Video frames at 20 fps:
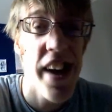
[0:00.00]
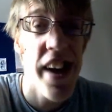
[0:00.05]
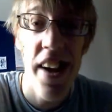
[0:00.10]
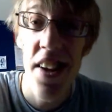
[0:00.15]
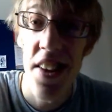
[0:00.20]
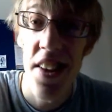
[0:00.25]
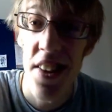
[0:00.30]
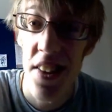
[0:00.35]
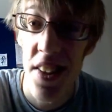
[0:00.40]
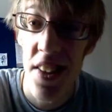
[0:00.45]

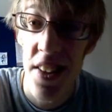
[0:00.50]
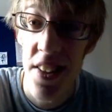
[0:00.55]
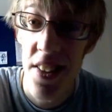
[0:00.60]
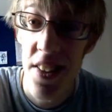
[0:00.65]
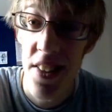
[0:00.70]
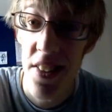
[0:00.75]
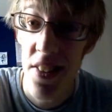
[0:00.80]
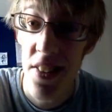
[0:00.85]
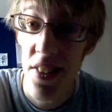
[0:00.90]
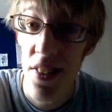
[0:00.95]

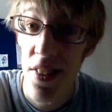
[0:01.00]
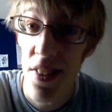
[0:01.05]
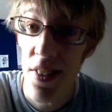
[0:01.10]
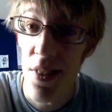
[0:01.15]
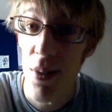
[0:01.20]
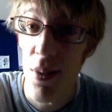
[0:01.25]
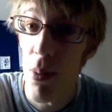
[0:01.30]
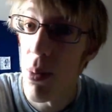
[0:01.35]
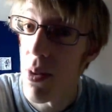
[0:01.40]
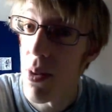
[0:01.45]
anything to
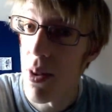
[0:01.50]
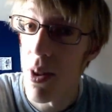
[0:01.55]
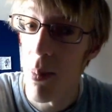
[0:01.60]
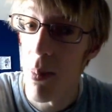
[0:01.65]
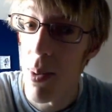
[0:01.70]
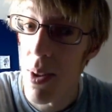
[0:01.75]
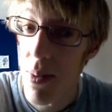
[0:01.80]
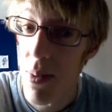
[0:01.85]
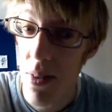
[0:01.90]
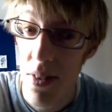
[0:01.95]
talk to you
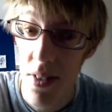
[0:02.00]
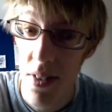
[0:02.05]
about